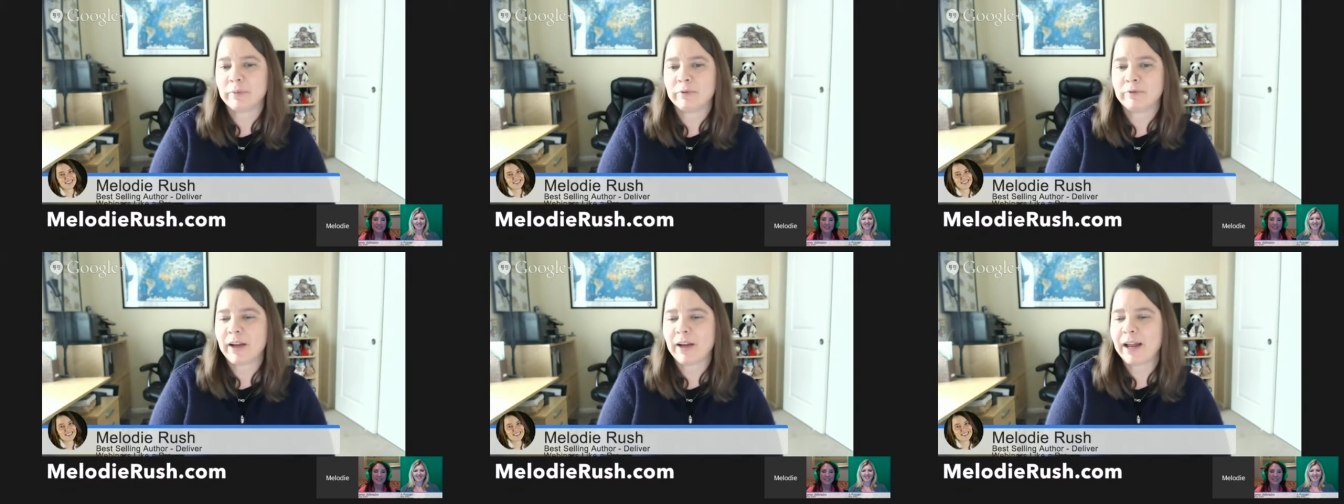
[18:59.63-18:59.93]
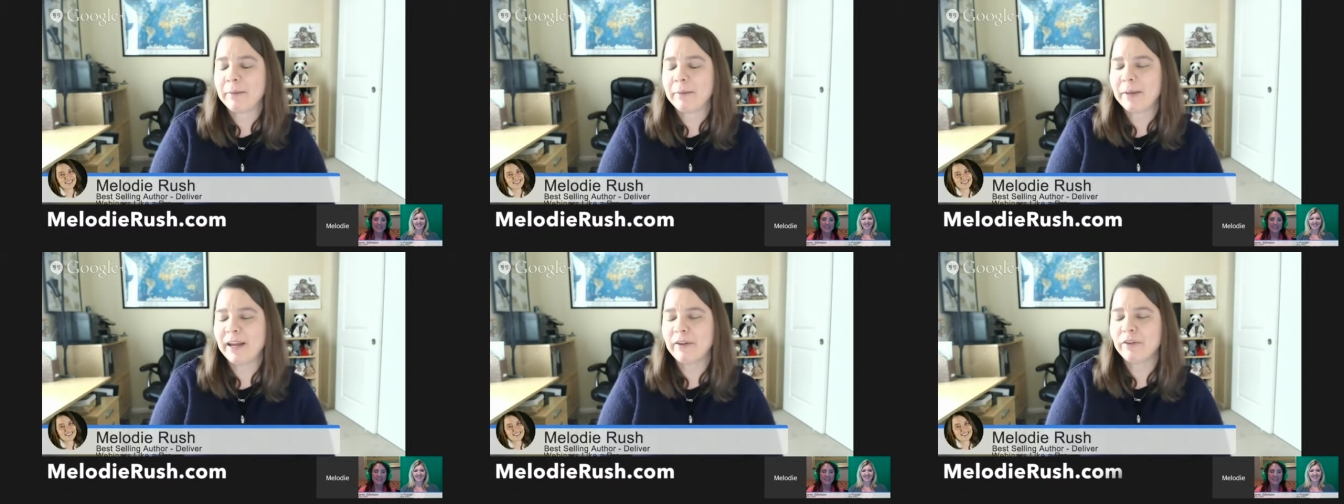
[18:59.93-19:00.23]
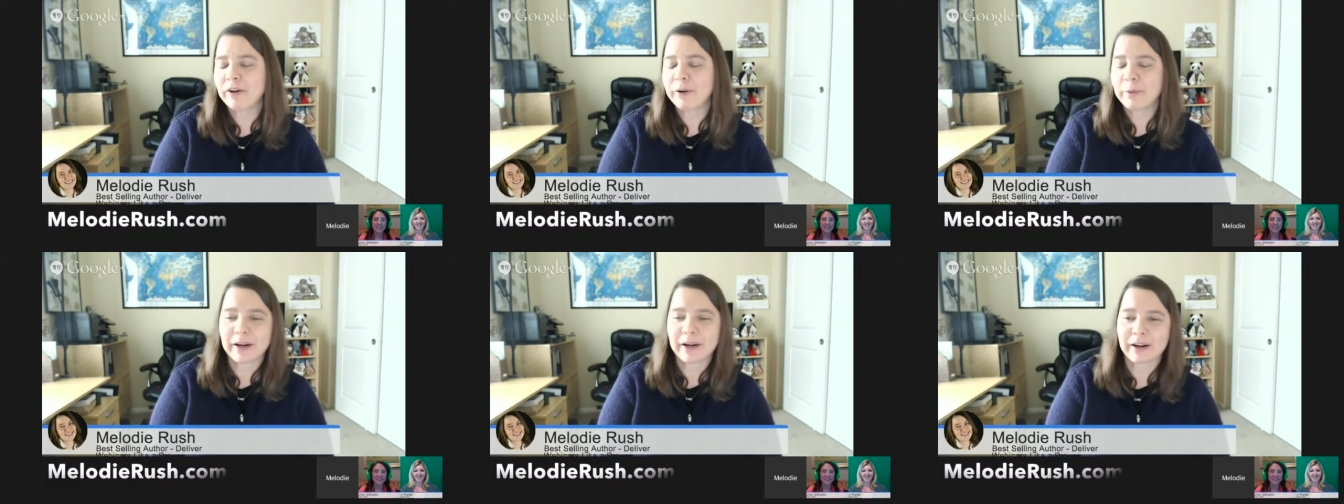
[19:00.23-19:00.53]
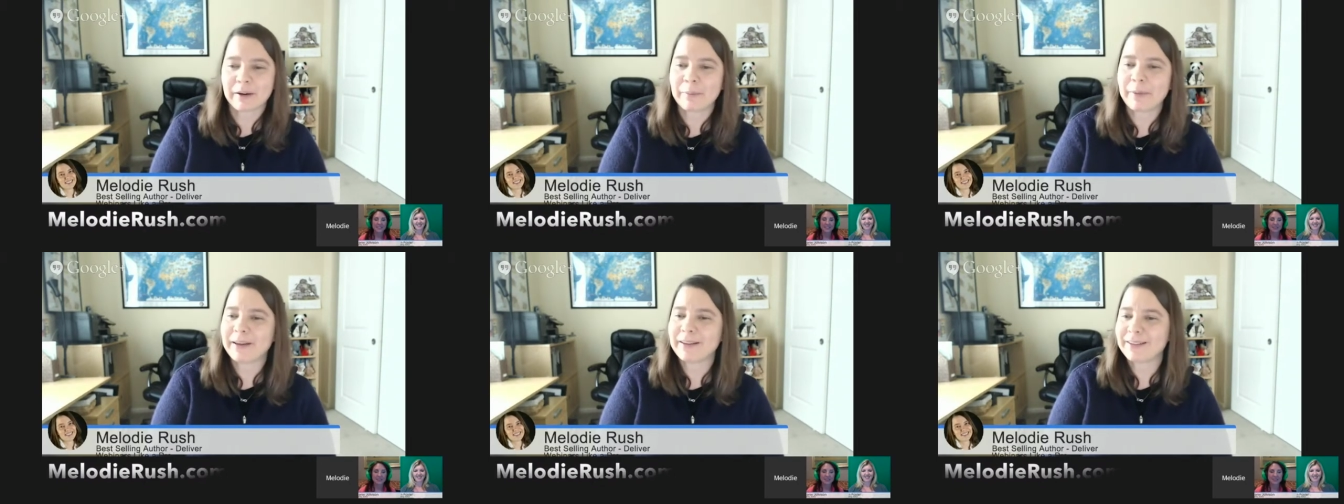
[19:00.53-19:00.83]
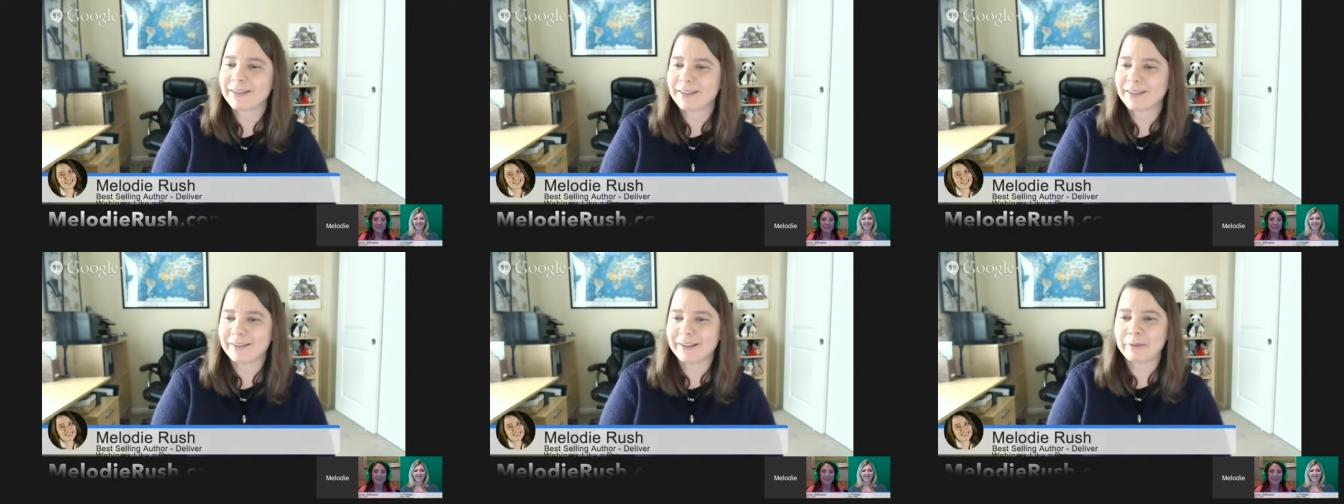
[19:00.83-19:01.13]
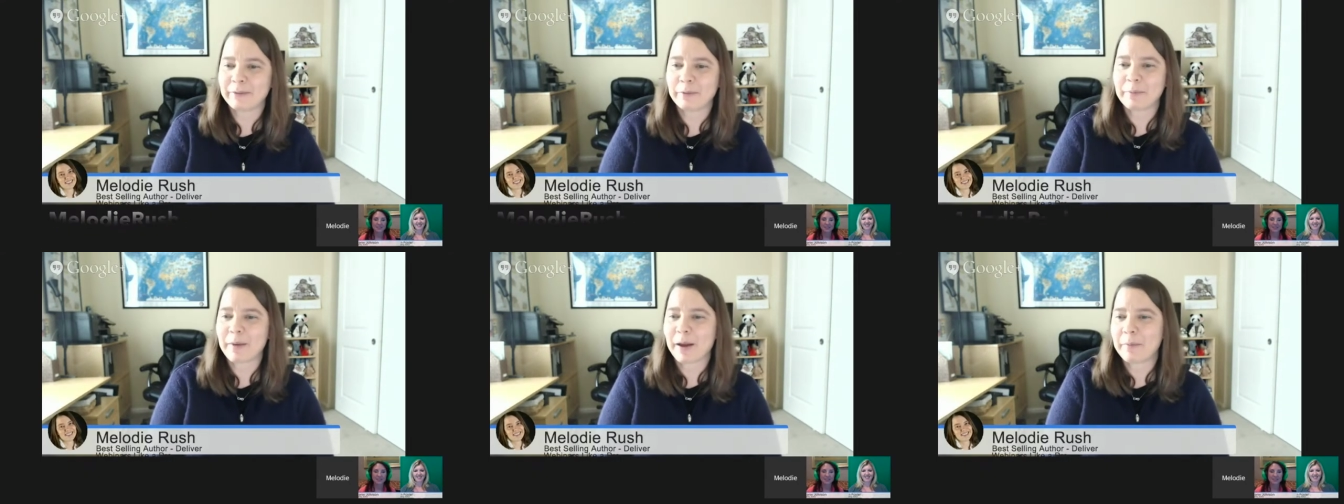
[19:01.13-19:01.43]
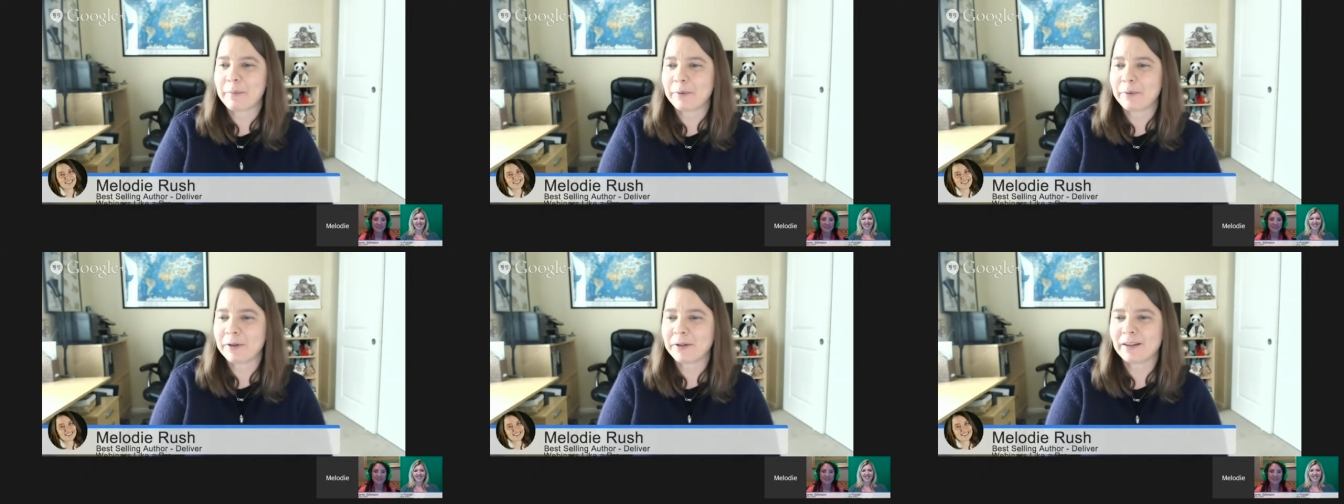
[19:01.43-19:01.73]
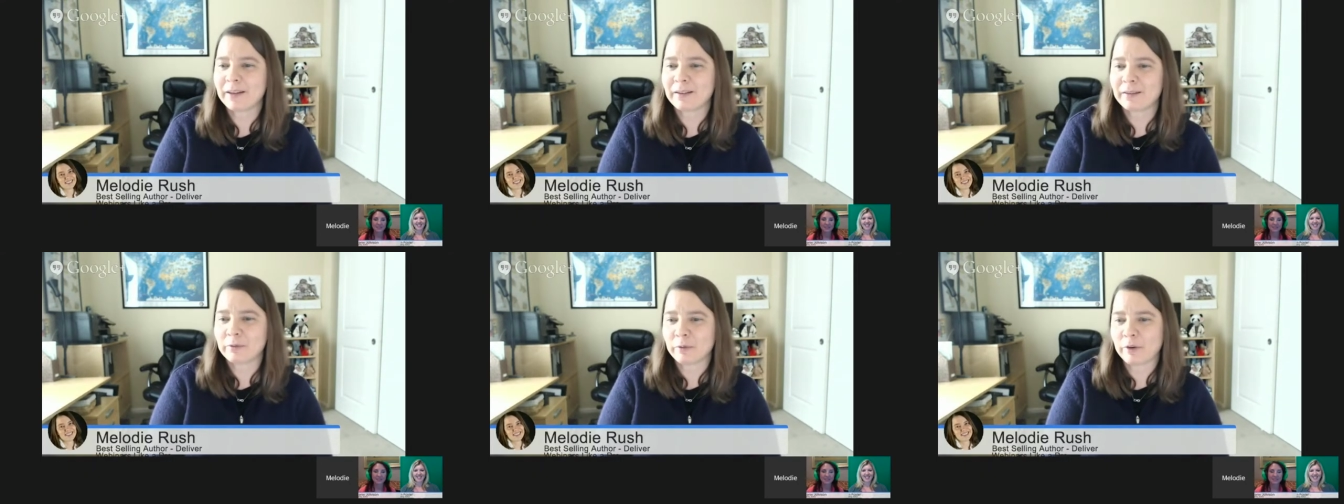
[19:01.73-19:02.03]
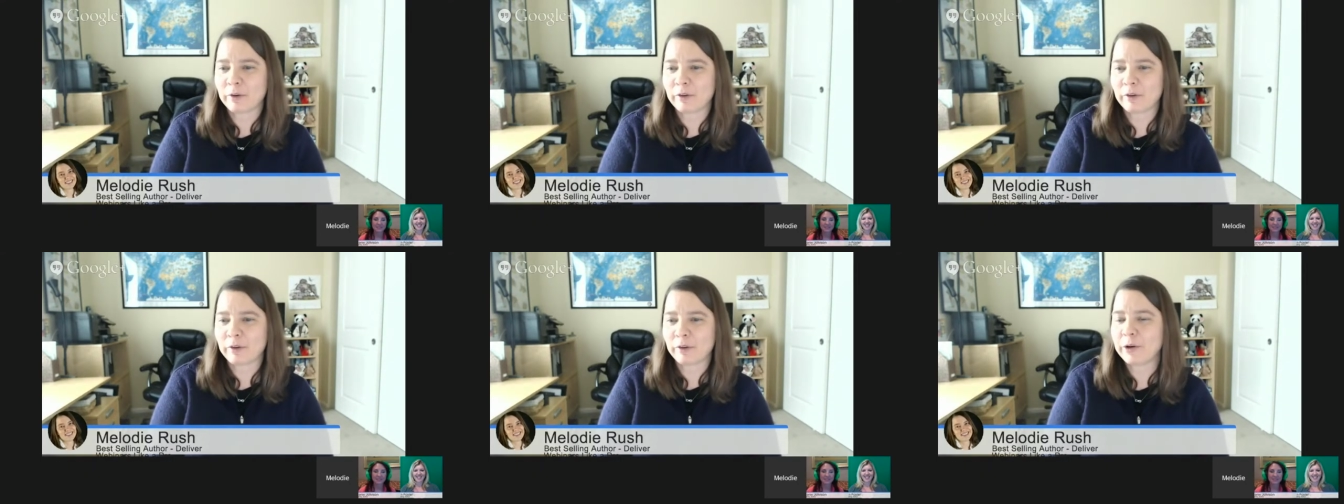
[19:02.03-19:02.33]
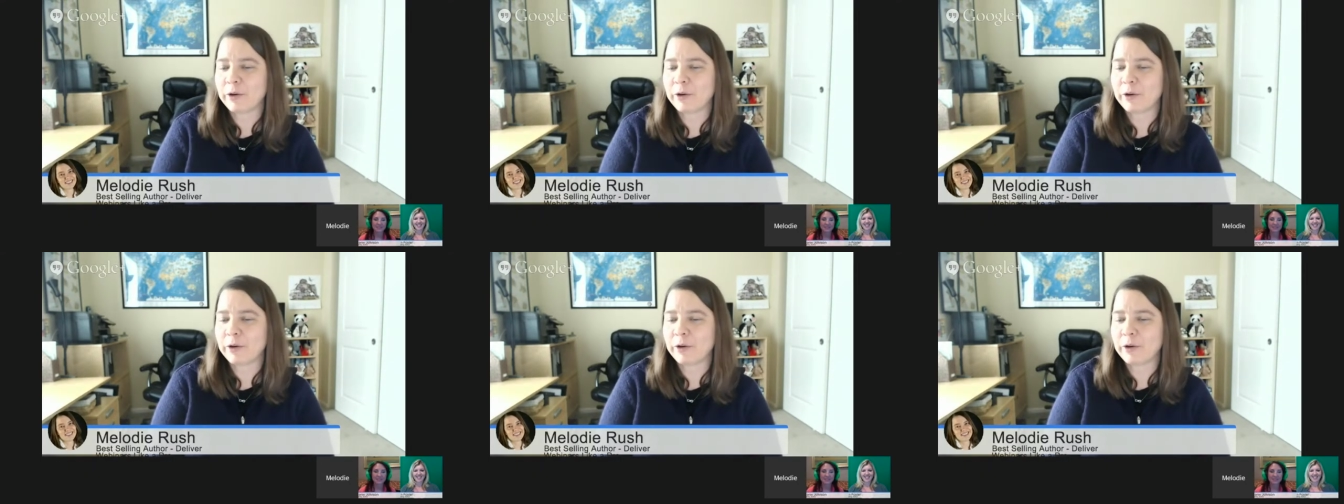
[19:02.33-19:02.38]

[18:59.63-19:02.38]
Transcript: find me everywhere, basically, with my book. If you